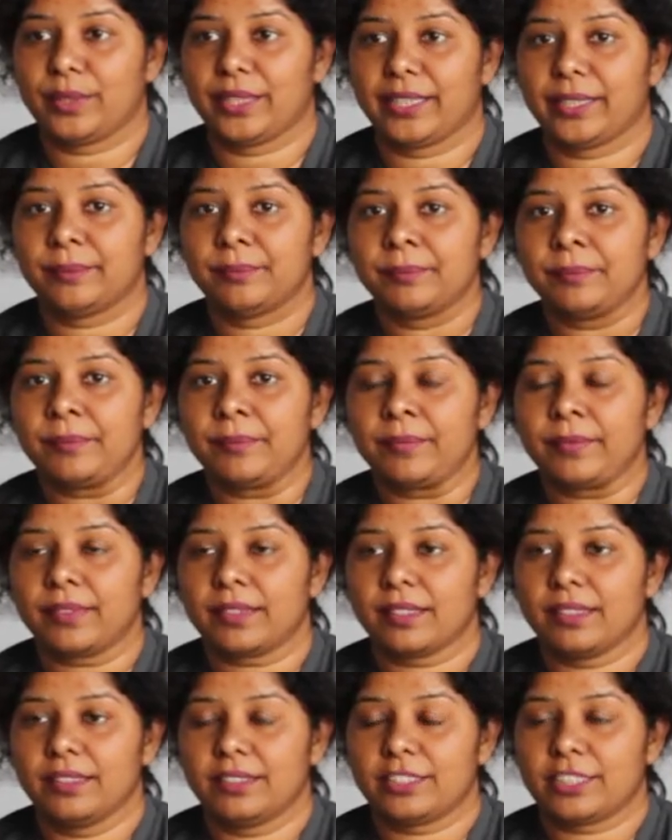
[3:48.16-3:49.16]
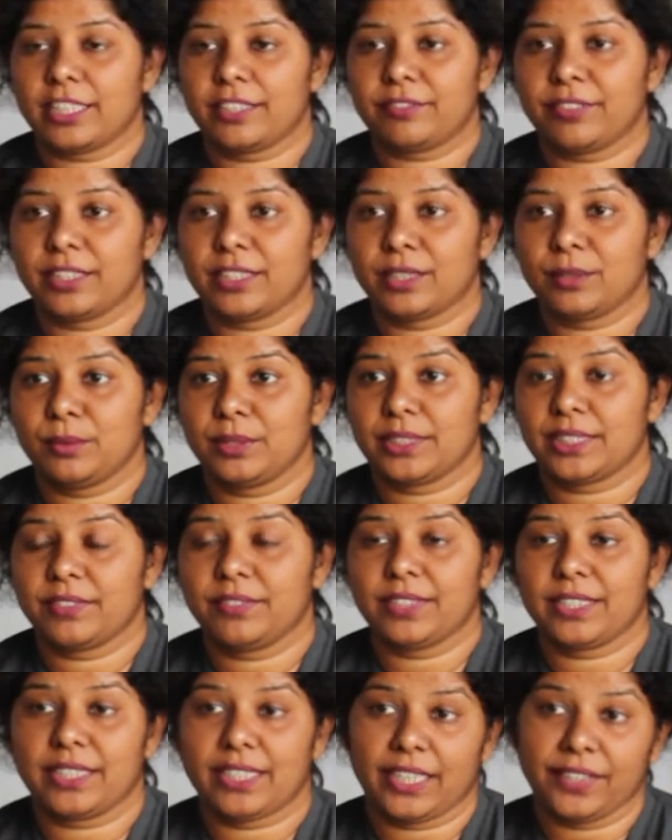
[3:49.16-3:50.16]
where a trafficker was
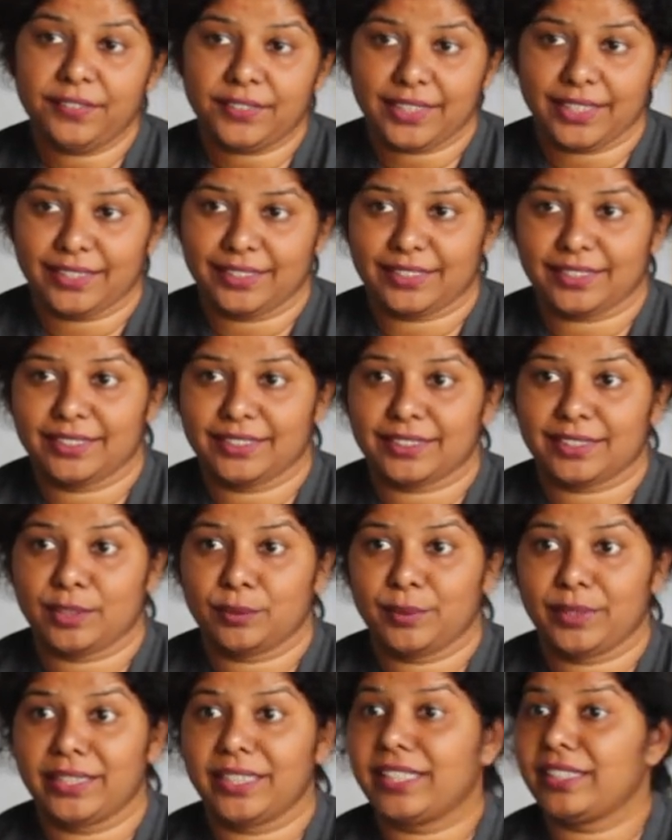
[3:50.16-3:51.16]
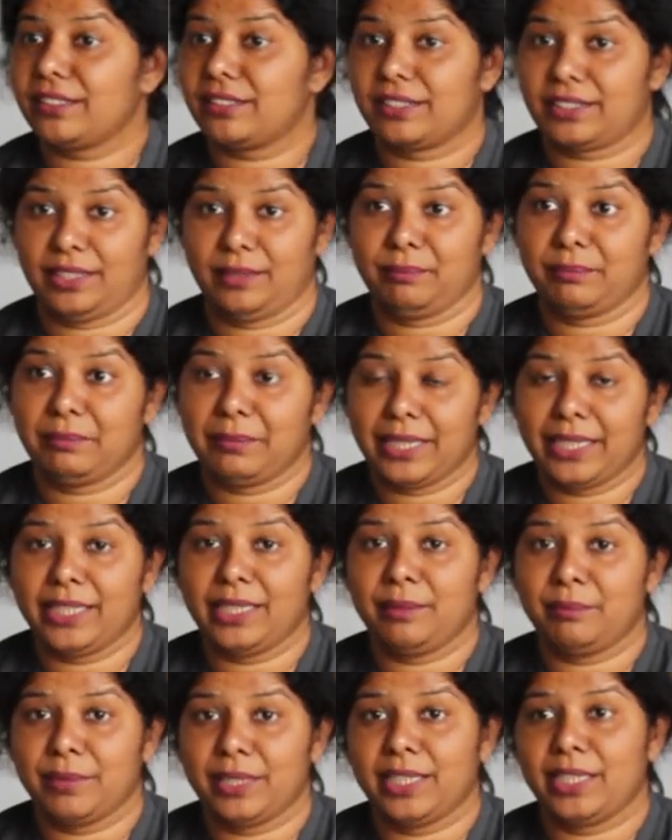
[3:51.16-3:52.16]
given a life sentence, and we'd like to see
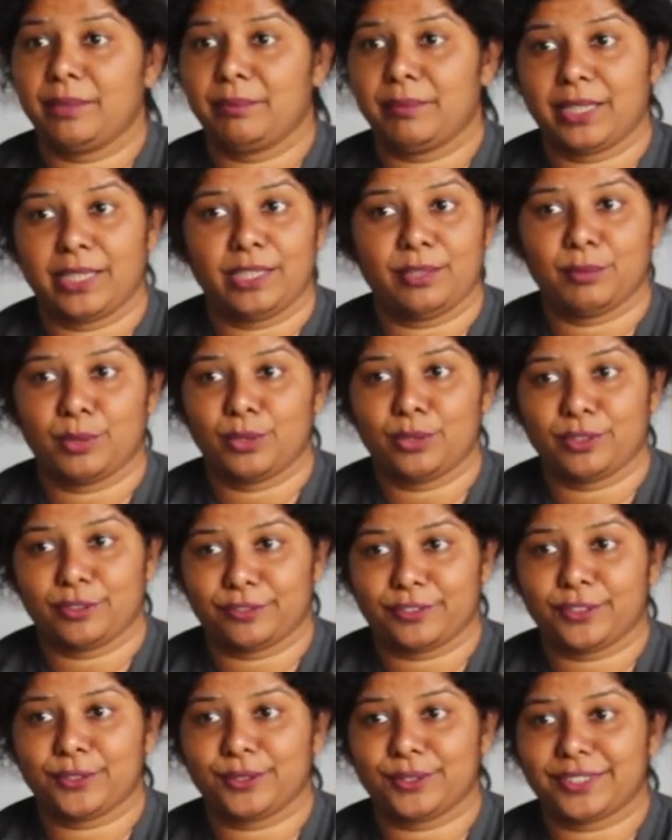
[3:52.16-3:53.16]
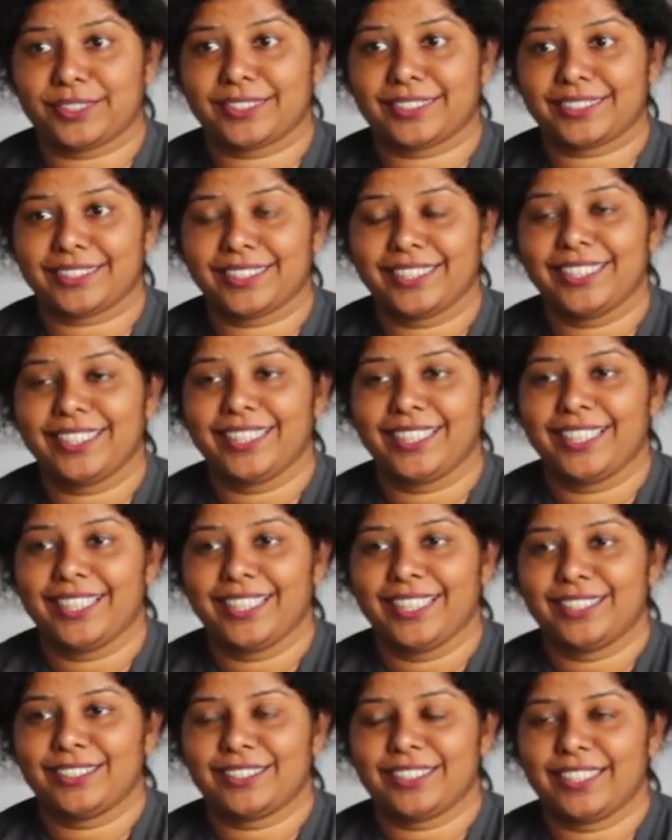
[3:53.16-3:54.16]
many, many, many more of those,
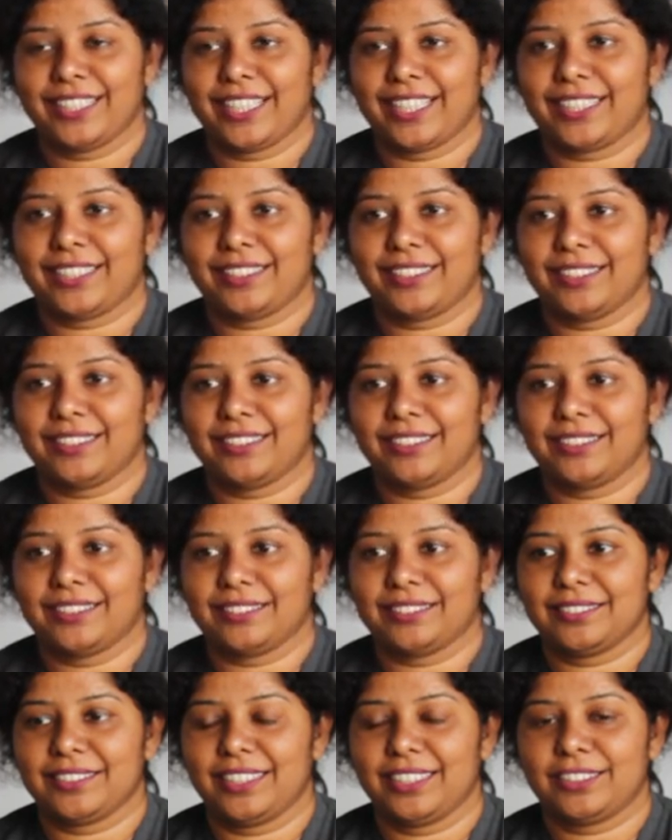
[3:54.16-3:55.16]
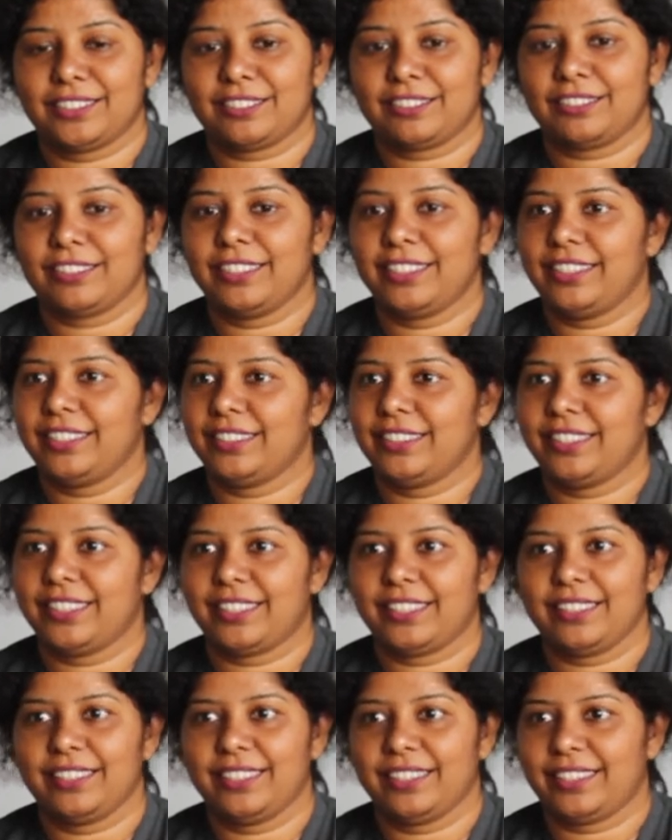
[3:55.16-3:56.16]
so that it's really a
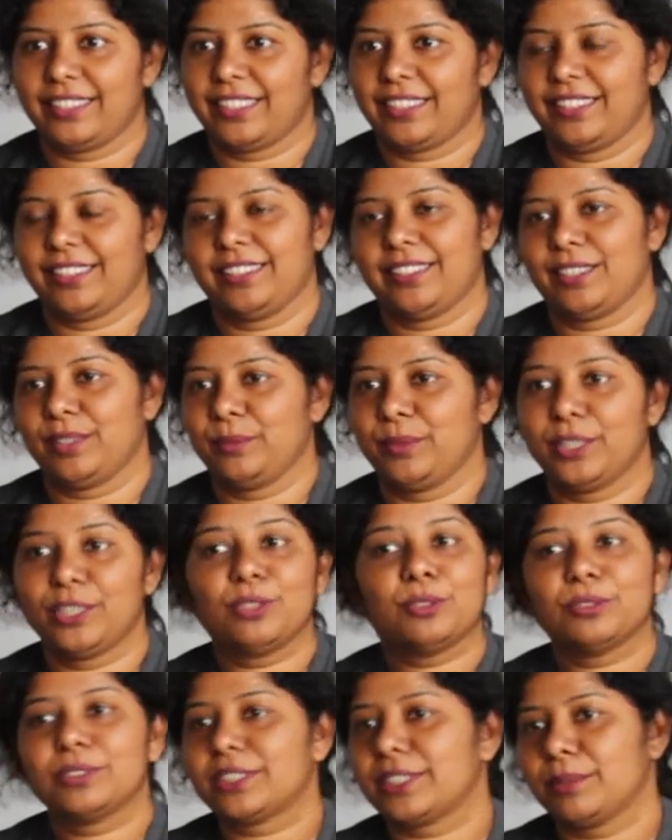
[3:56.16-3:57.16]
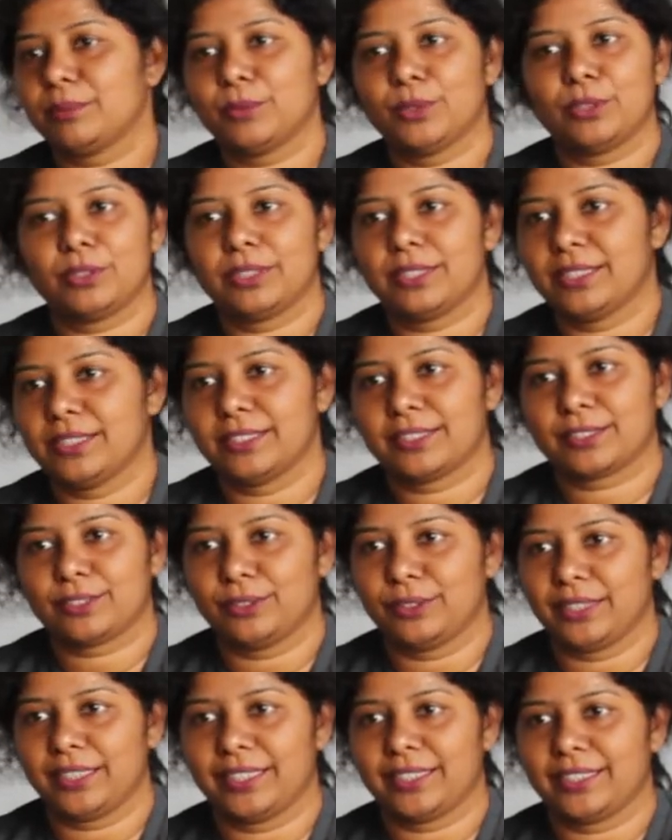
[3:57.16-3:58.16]
deterrent and we don't see more girls
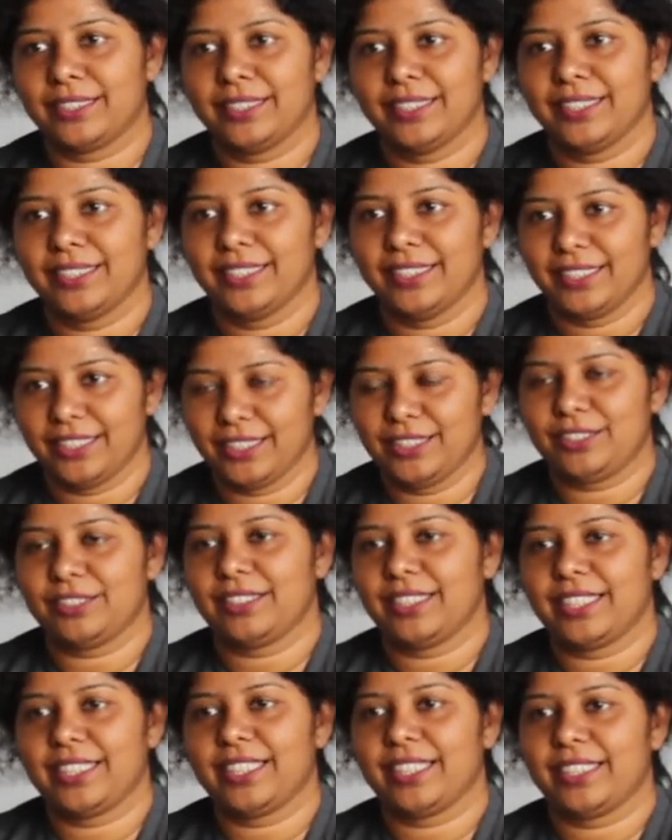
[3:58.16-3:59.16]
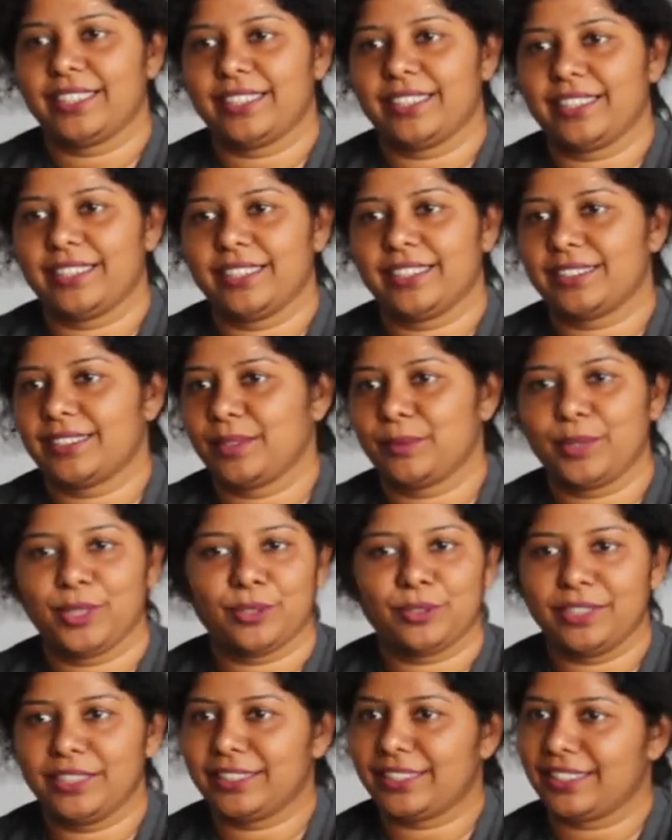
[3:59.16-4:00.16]
going into red light areas, and we only